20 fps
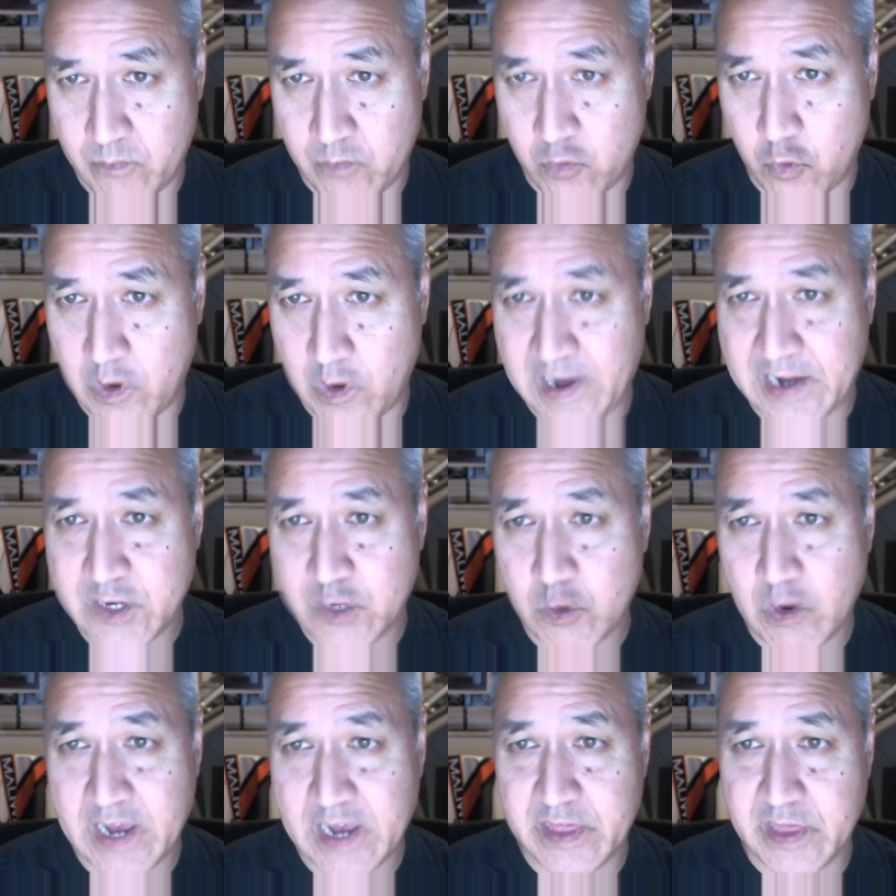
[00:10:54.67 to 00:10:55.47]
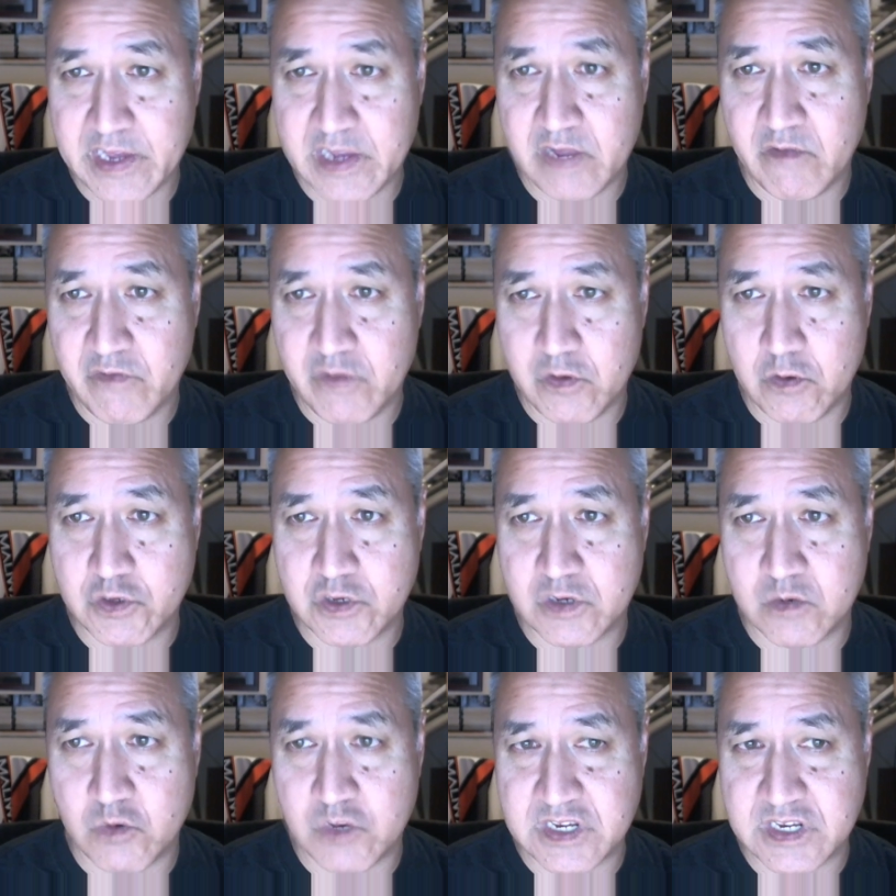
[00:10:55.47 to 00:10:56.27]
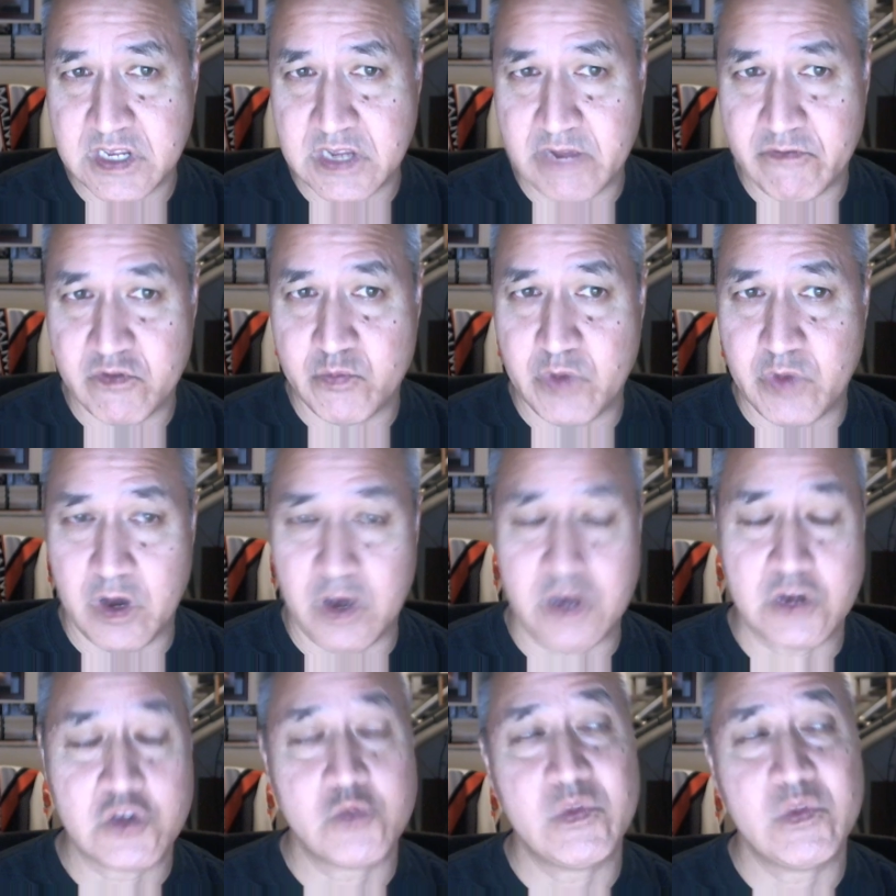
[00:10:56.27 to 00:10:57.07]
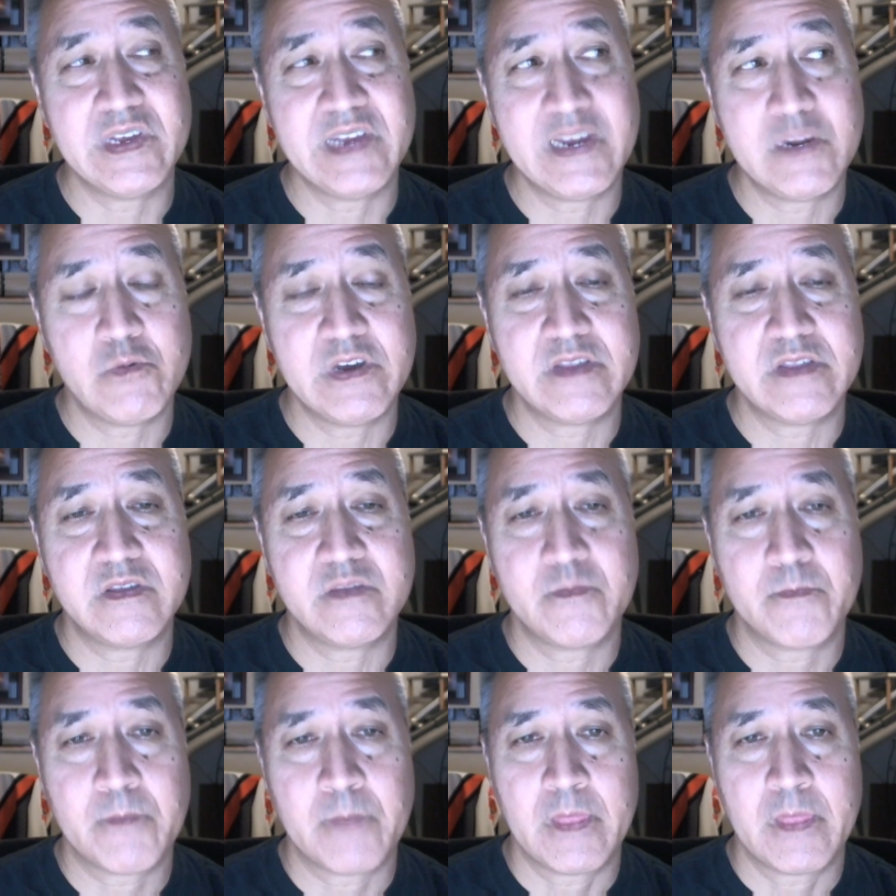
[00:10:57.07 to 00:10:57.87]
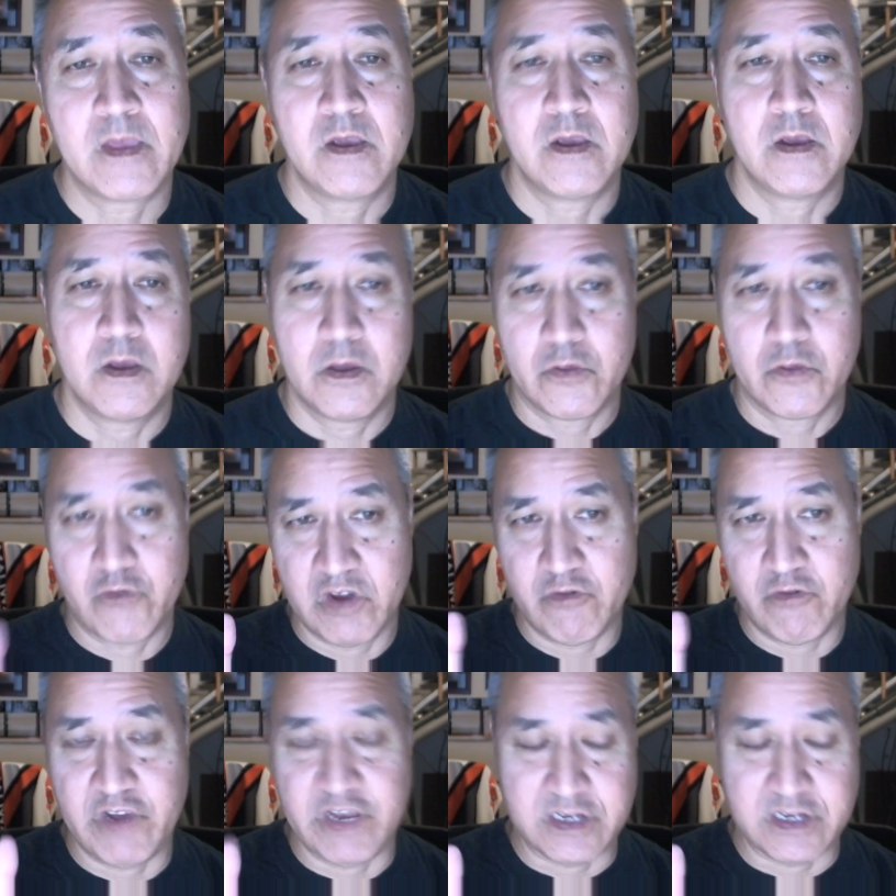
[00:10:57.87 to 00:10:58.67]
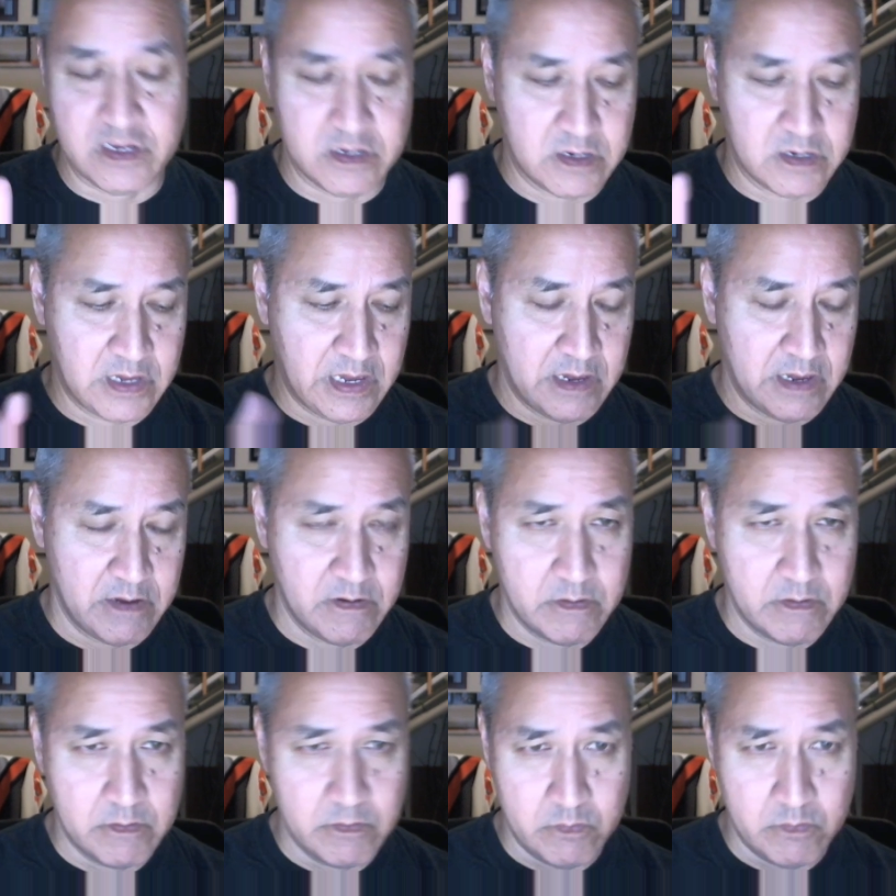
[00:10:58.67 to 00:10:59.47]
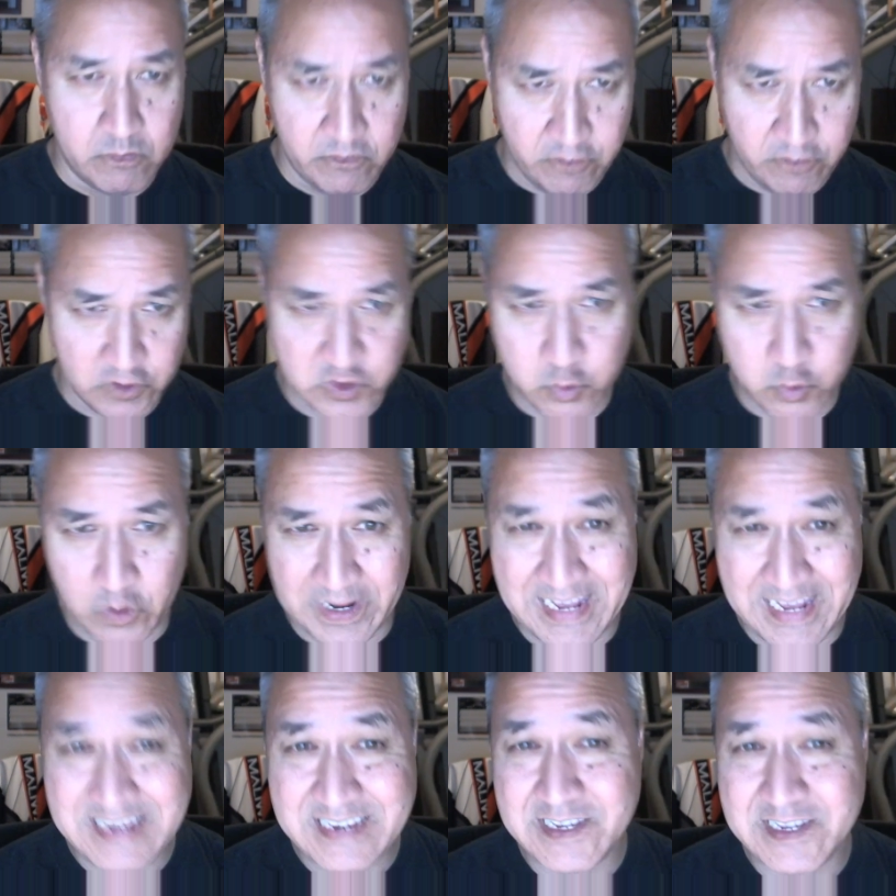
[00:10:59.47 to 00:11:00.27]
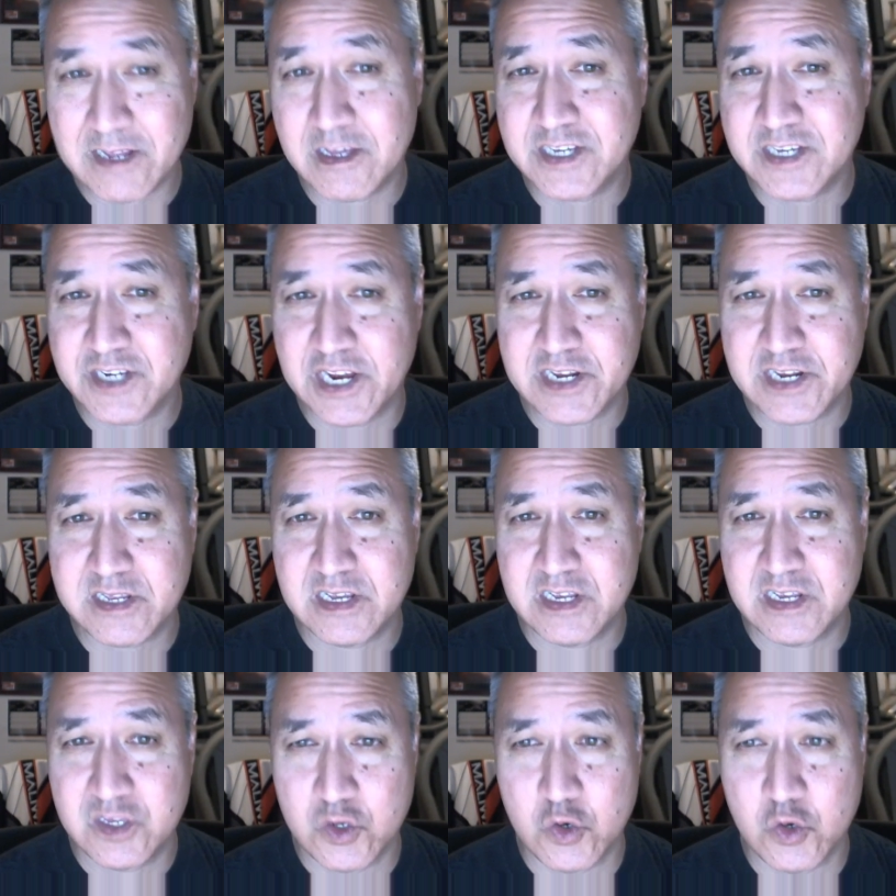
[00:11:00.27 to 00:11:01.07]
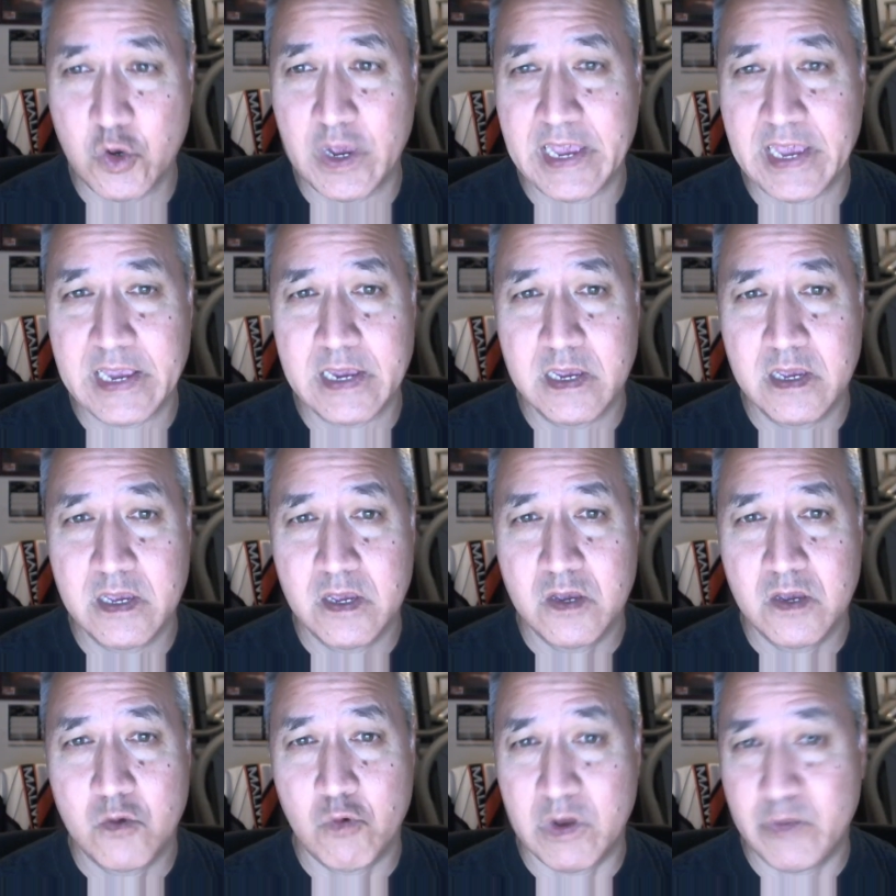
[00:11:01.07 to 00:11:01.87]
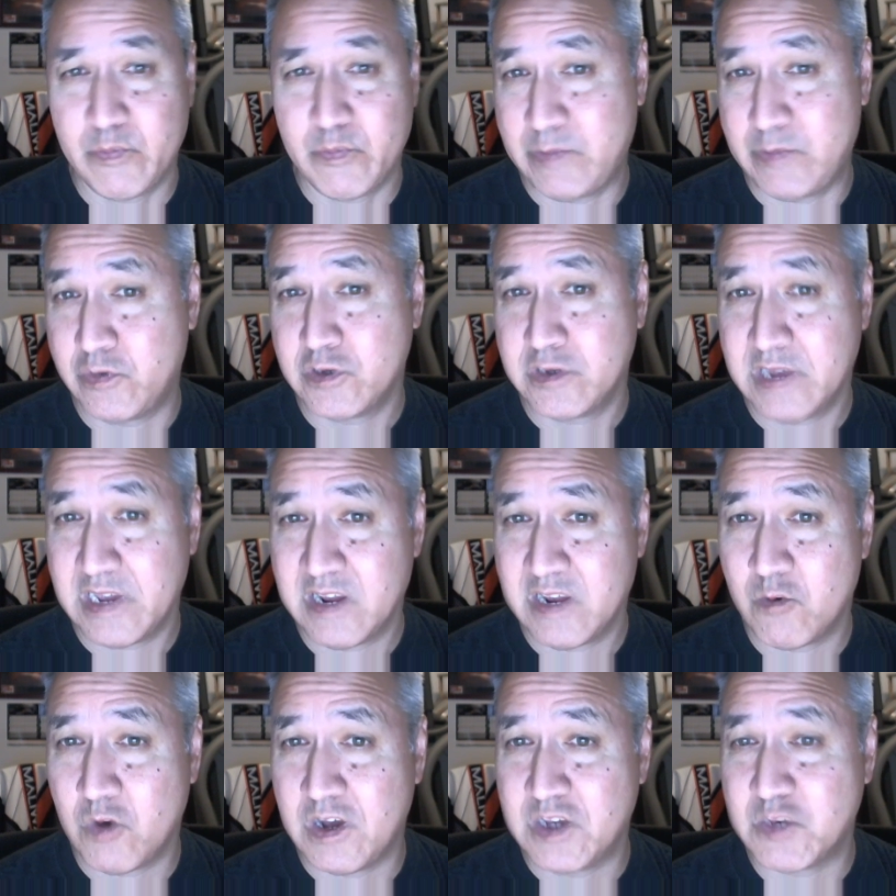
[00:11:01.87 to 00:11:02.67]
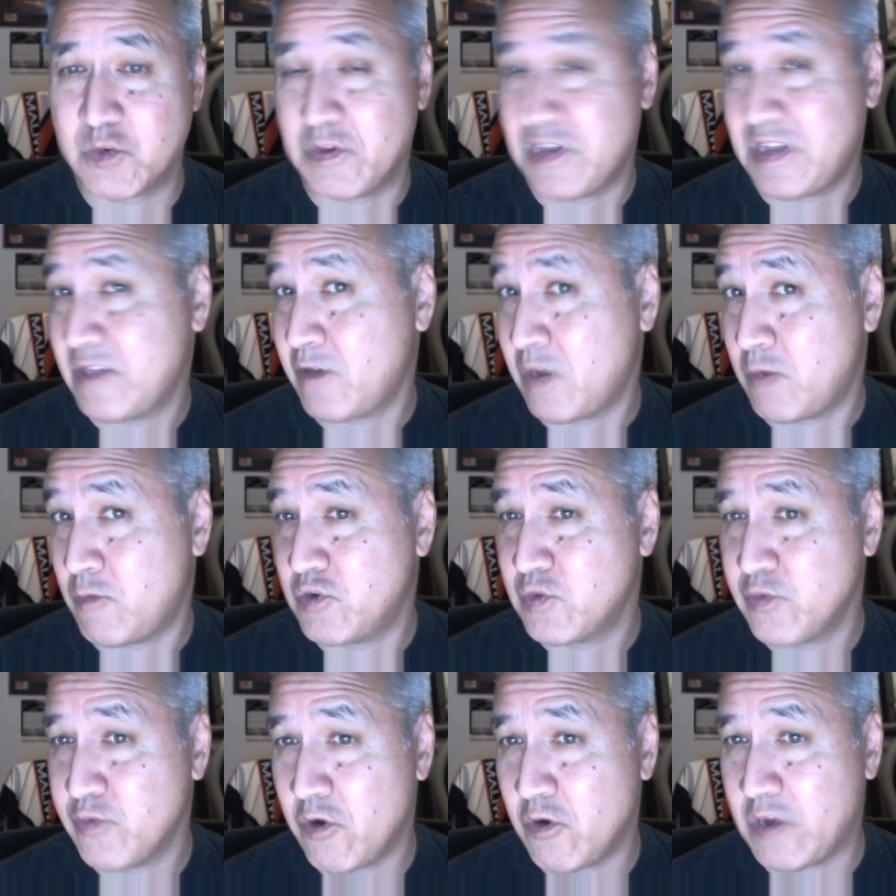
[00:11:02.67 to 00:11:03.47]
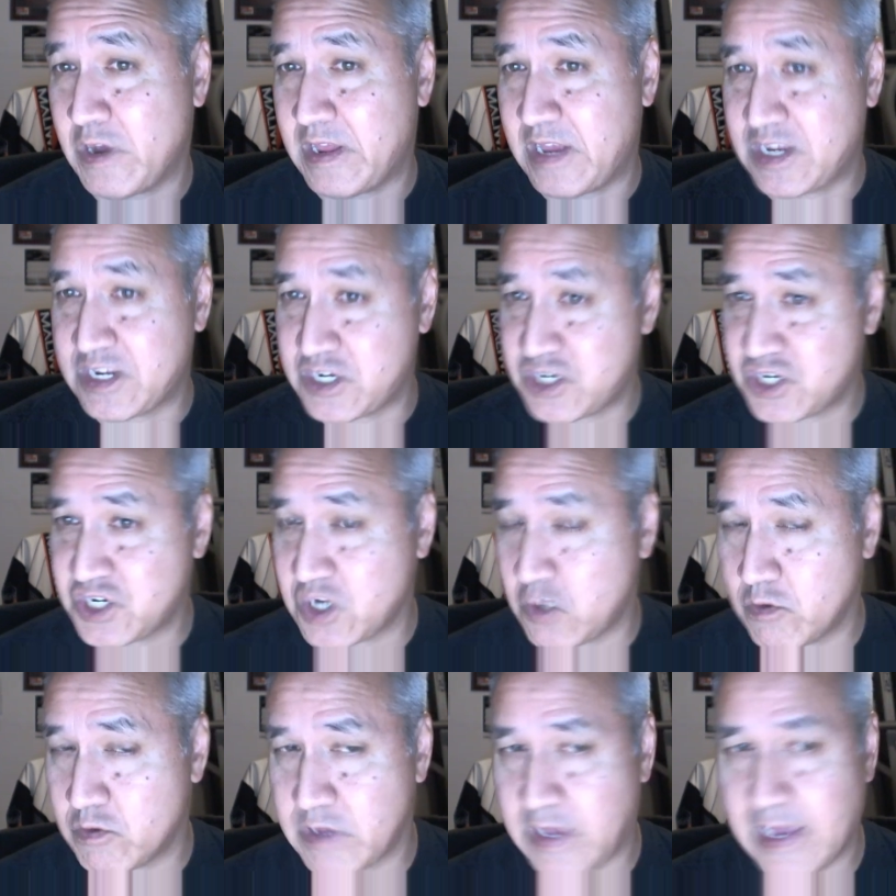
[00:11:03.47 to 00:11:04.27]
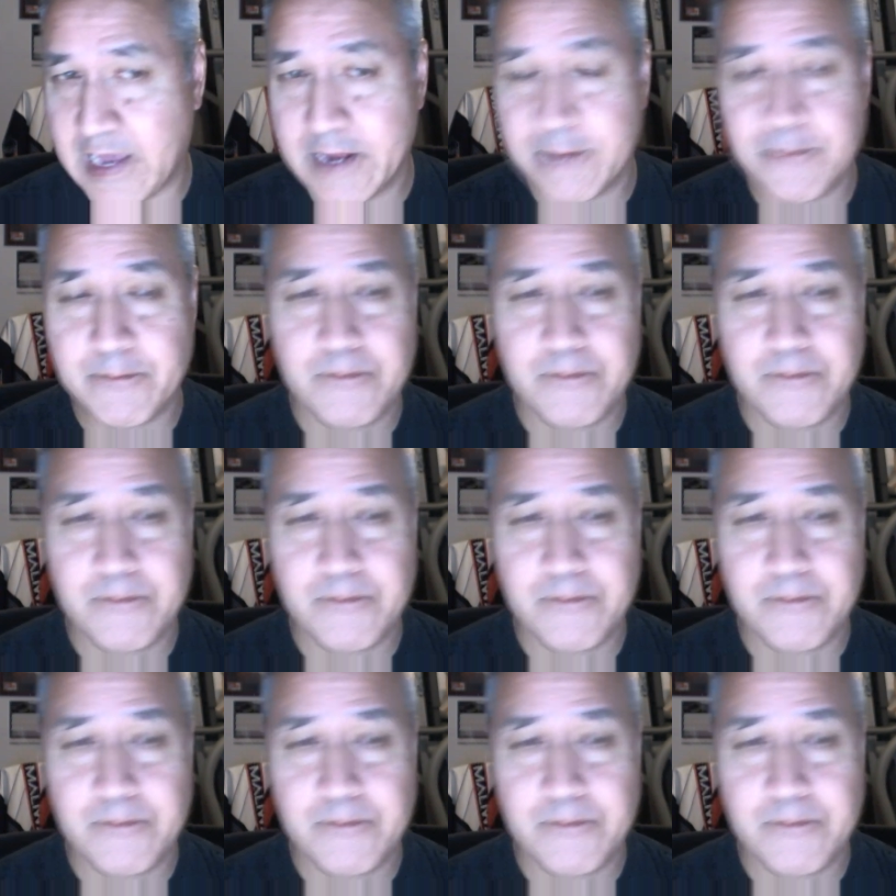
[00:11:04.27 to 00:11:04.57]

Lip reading: Why do I think infusion was never bugged? To begin with, 3 reasons. Okay, first one, it's still essentially doing what said it was when they thought it was broken. I just showed that.